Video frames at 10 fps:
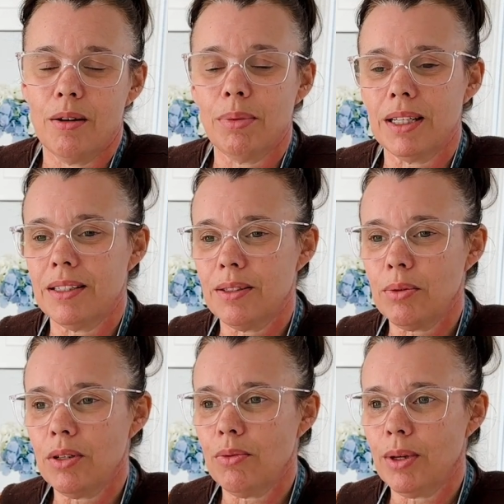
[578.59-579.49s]
Plus as
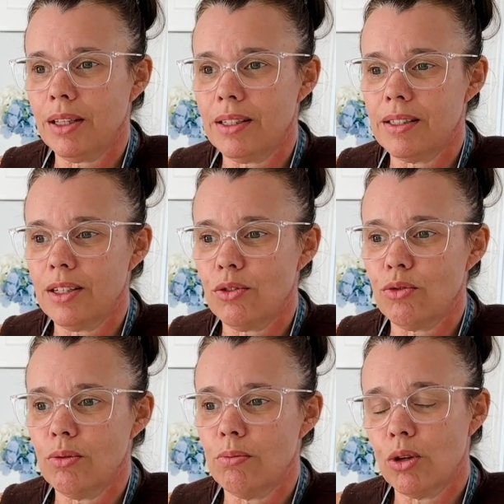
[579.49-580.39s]
well, when they send
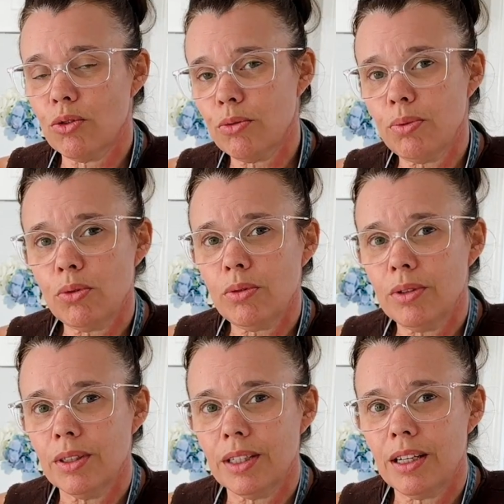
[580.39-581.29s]
through multiple
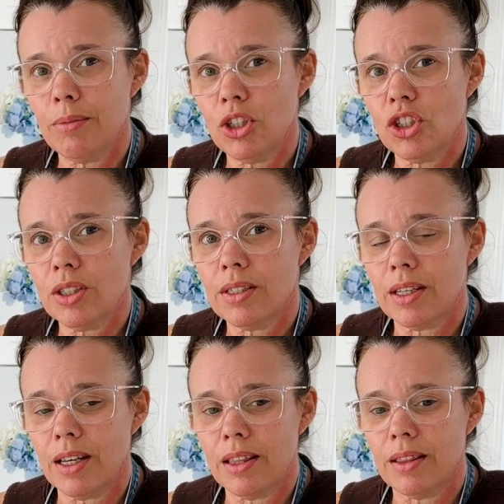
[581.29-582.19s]
images
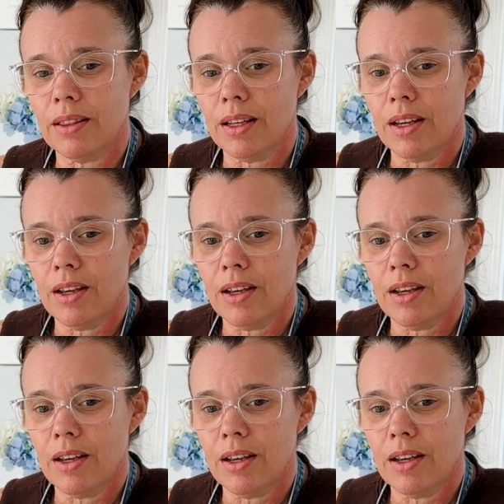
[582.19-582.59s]
and